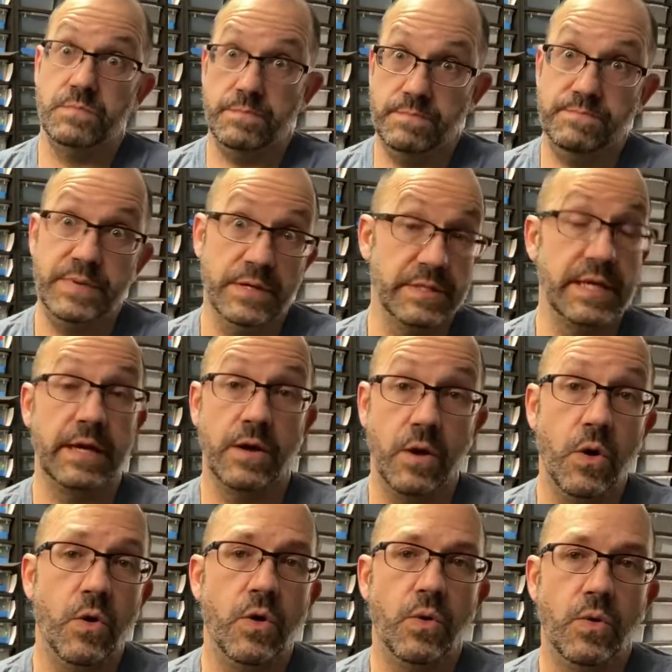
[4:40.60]
building a
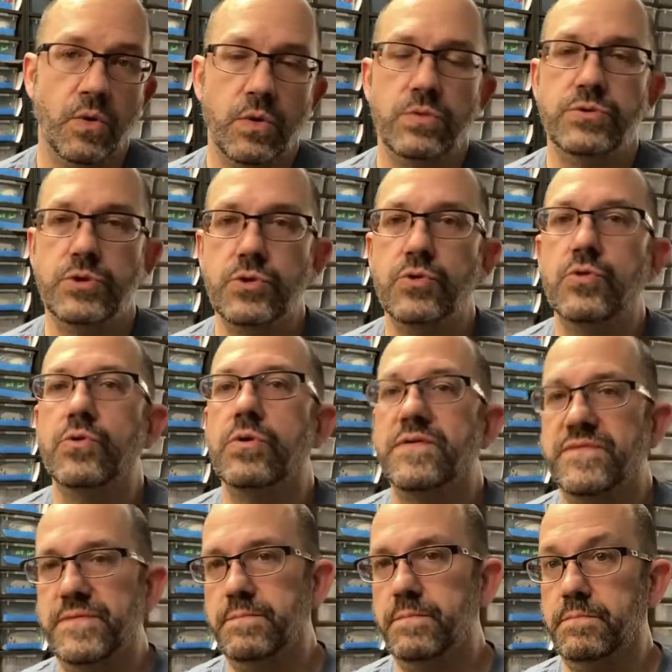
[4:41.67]
whole new
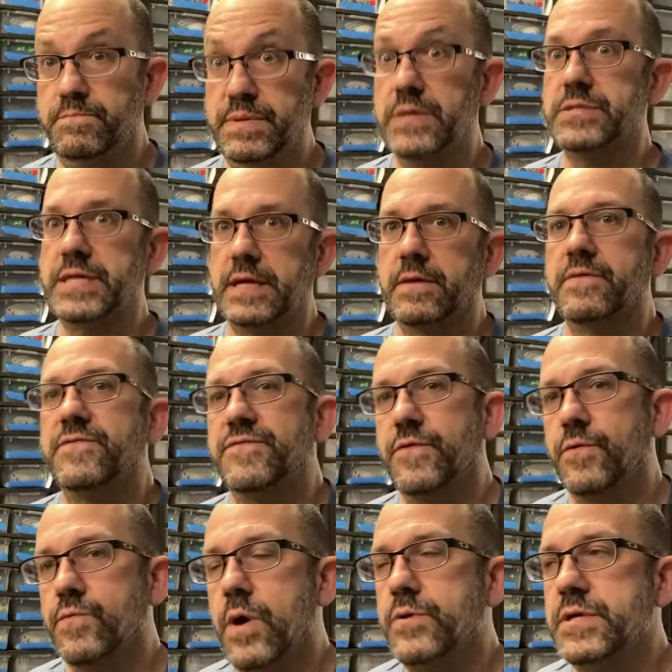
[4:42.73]
building for
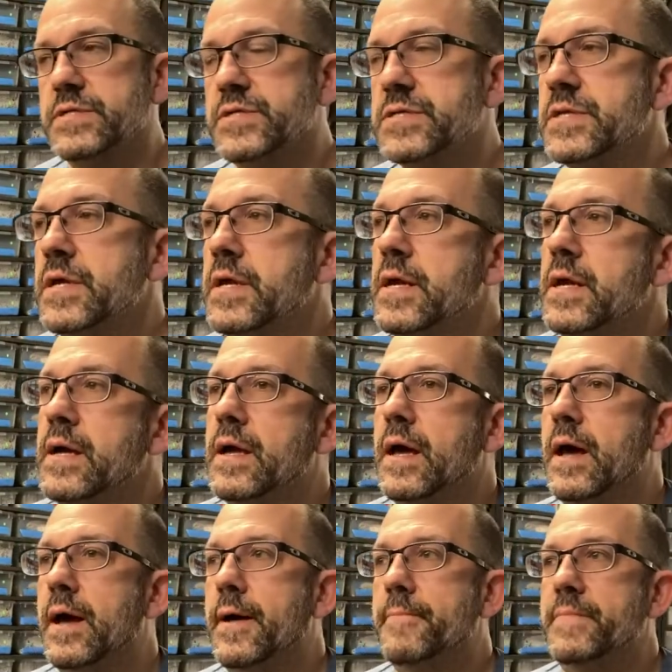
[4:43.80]
rodents.
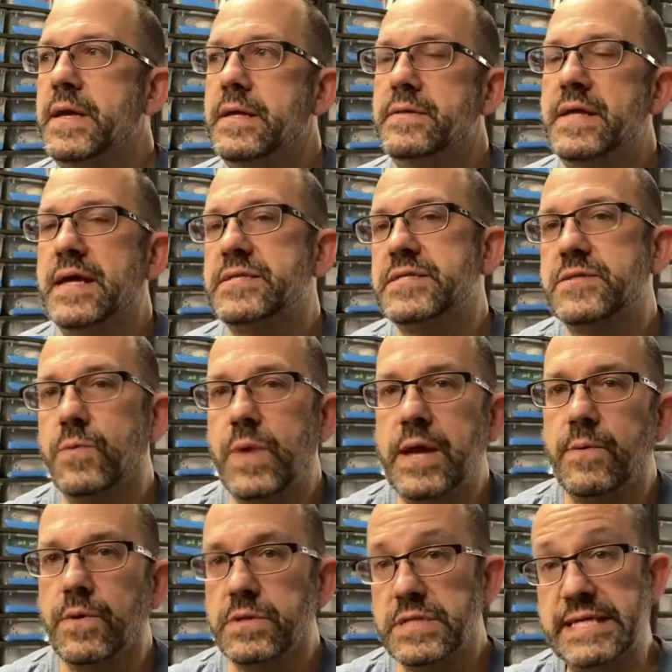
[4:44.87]
And that's the way
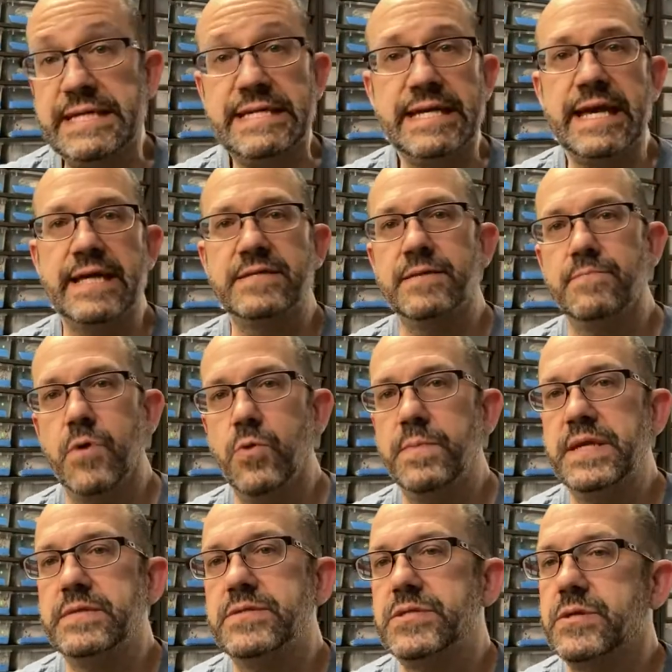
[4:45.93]
we're leaning at the
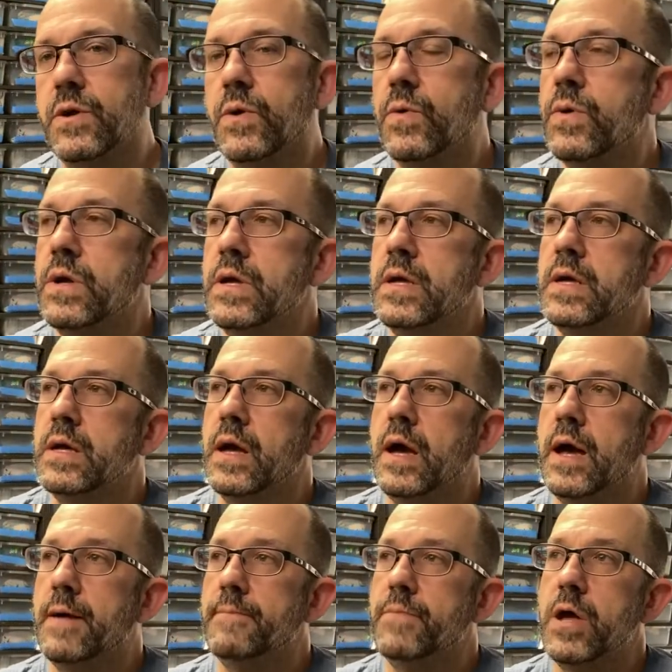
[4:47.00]
moment. So
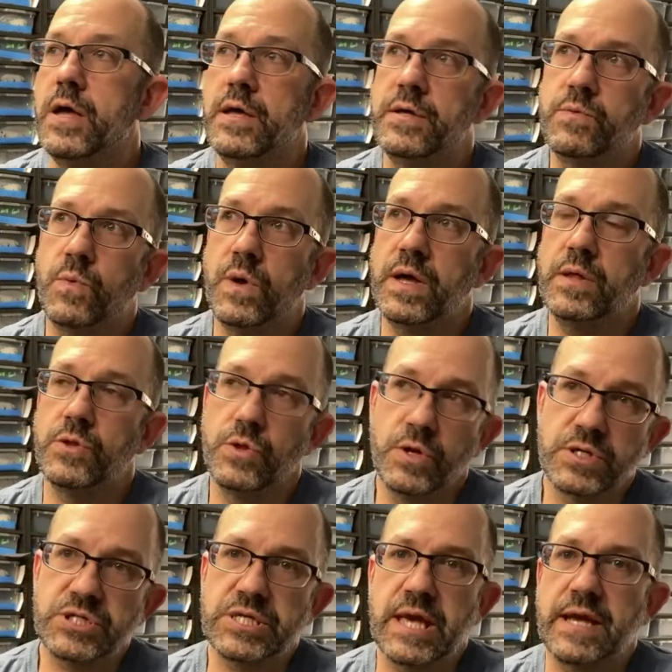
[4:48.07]
what
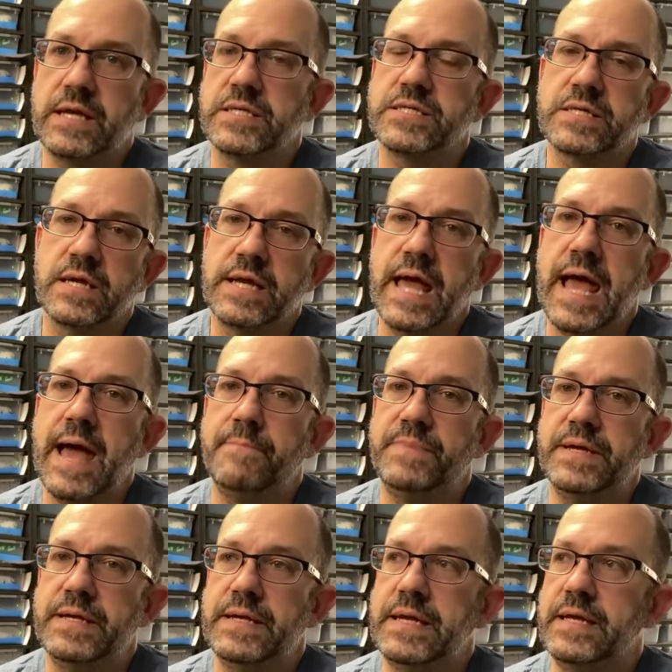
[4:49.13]
looks like it's going to
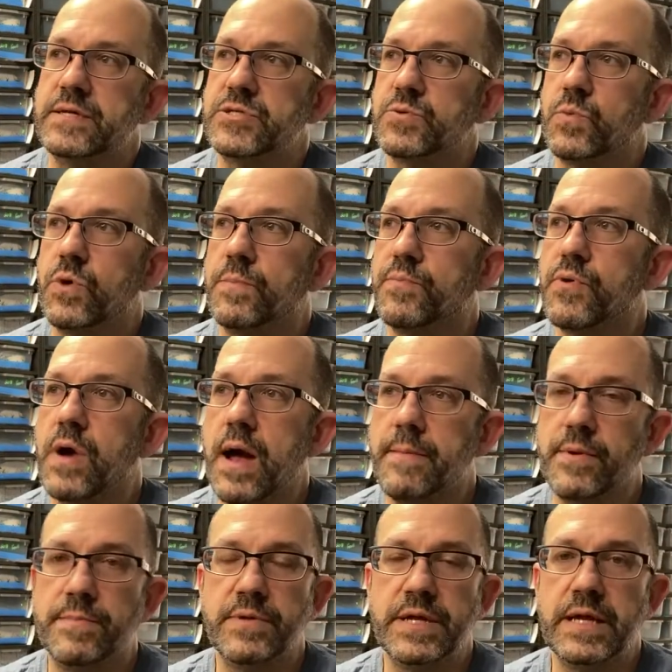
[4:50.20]
happen is we're
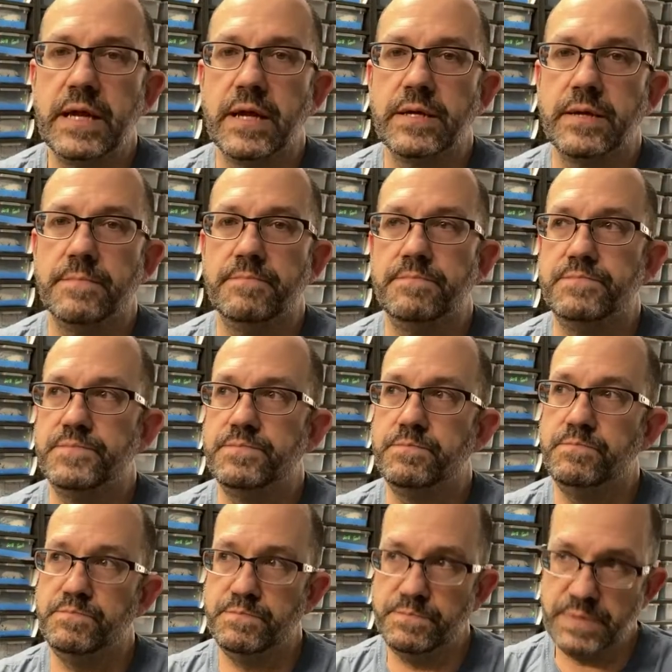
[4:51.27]
probably going to
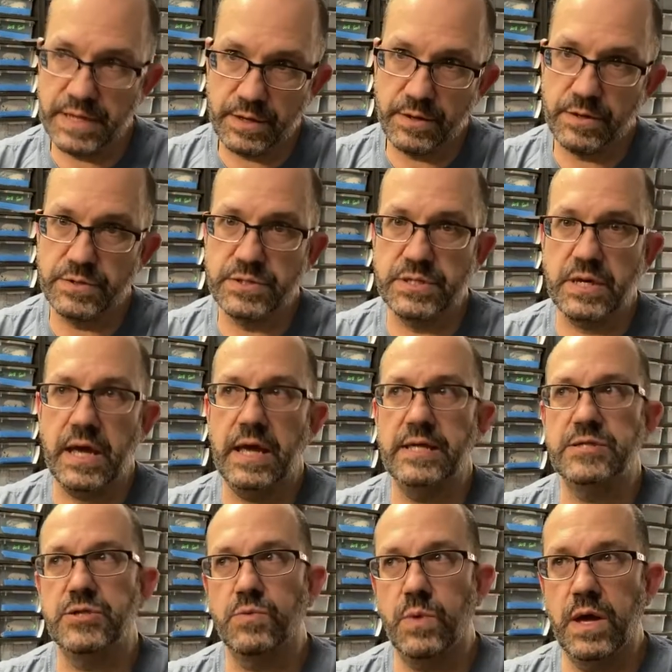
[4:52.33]
build a
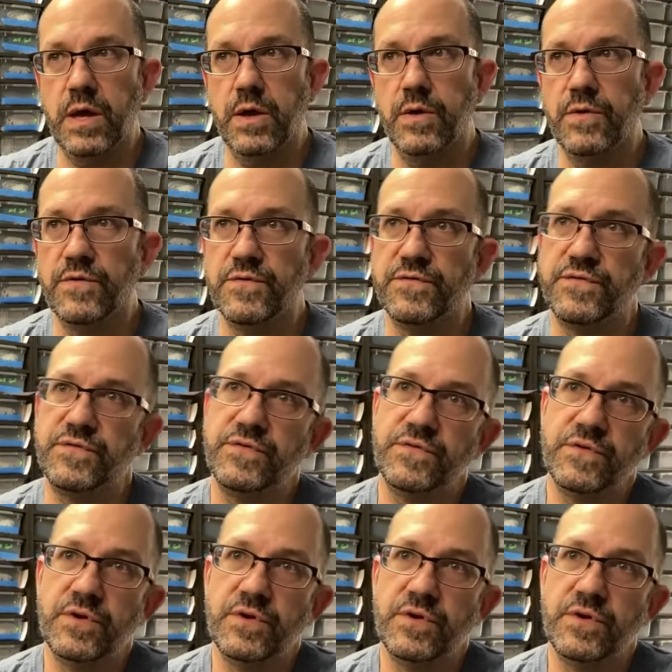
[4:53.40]
12